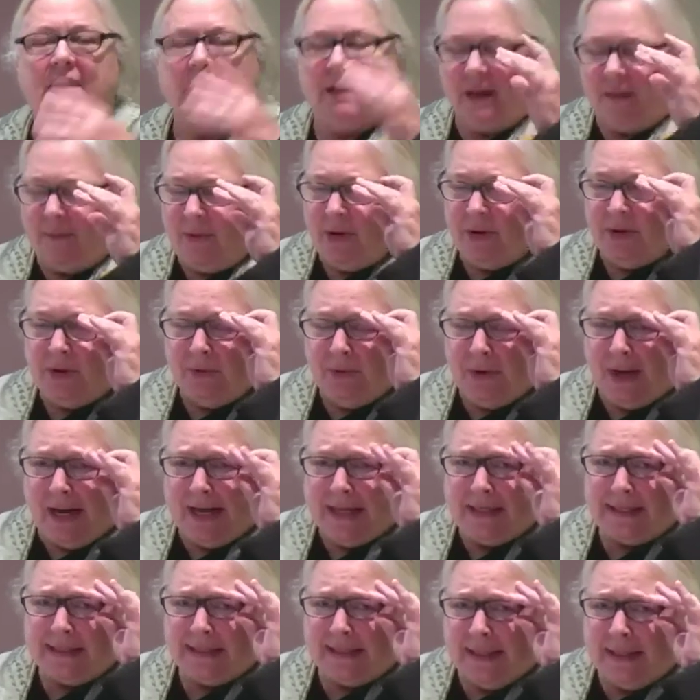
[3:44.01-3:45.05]
come on, don't
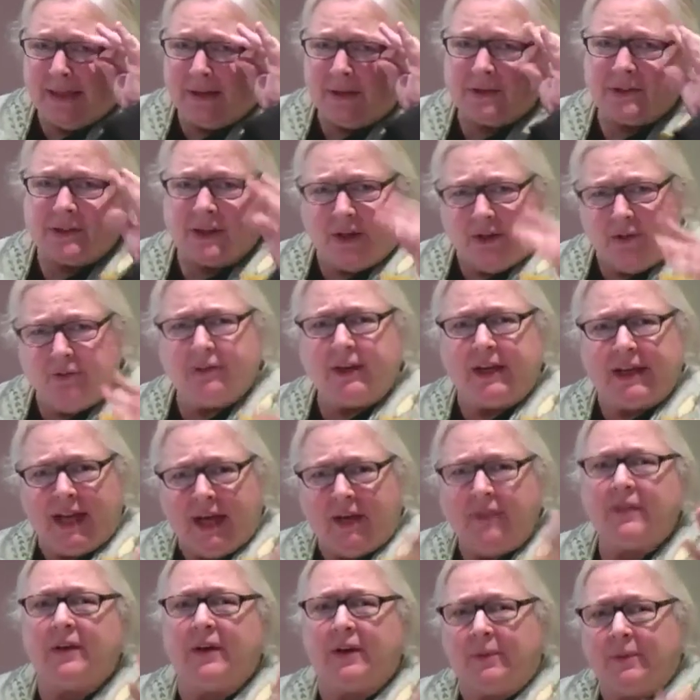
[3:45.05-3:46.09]
isolate yourself. Get
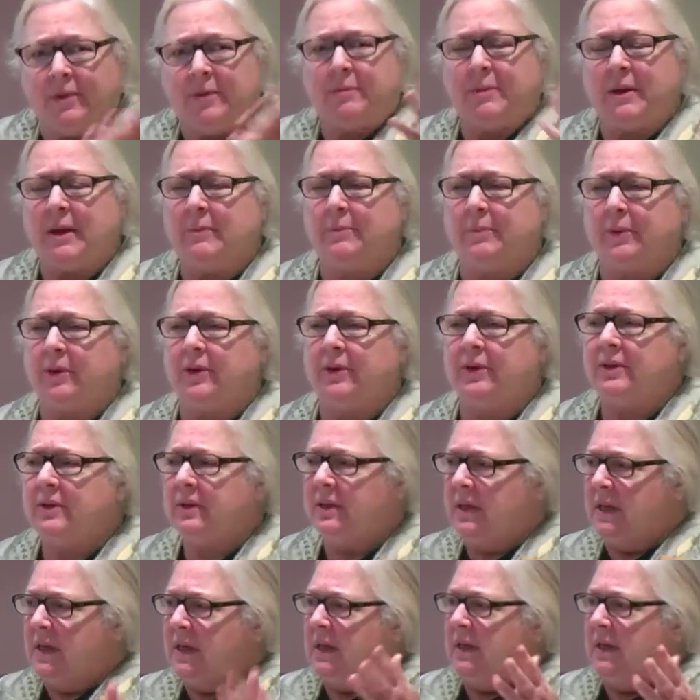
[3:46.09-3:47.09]
out there with people.